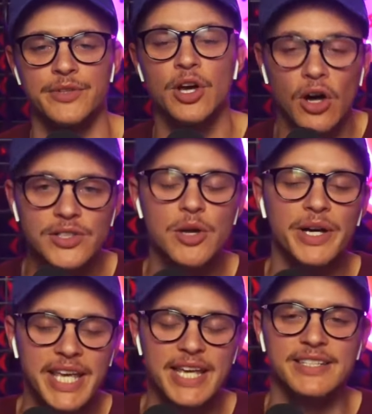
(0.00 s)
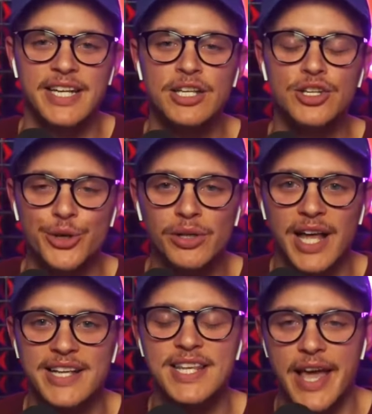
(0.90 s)
You also, again, didn't
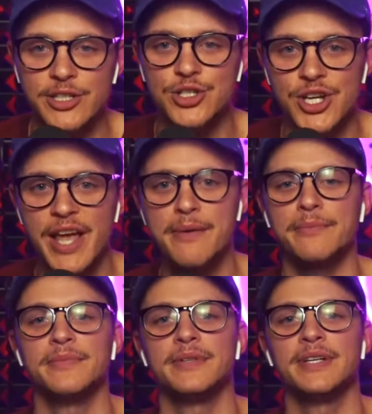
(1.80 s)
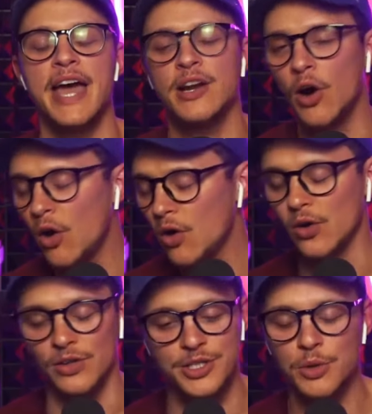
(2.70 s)
utilize the HGM at
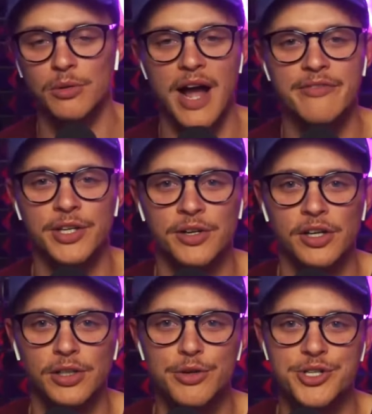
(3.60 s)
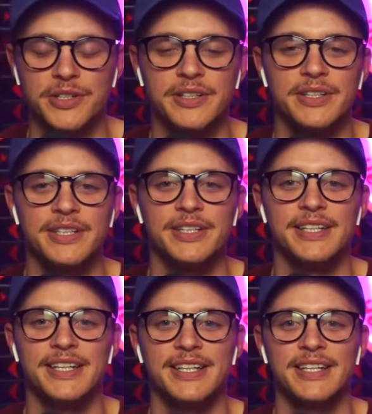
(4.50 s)
all to arrive at your conclusion.
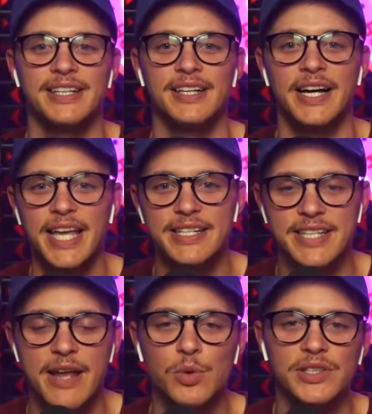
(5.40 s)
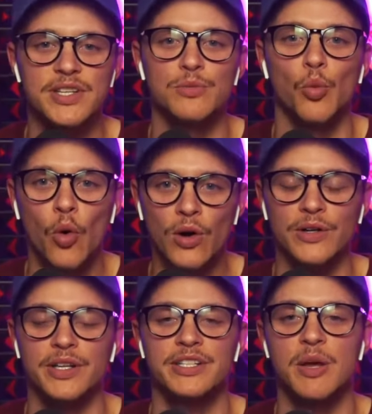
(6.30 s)
Again, Ted Wilson
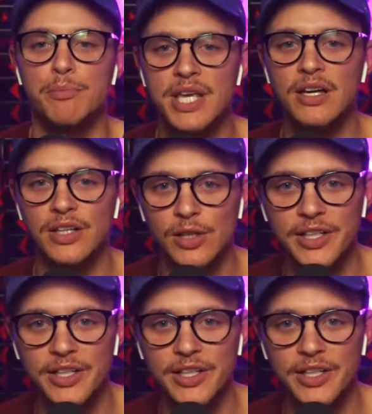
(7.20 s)
warned to be on the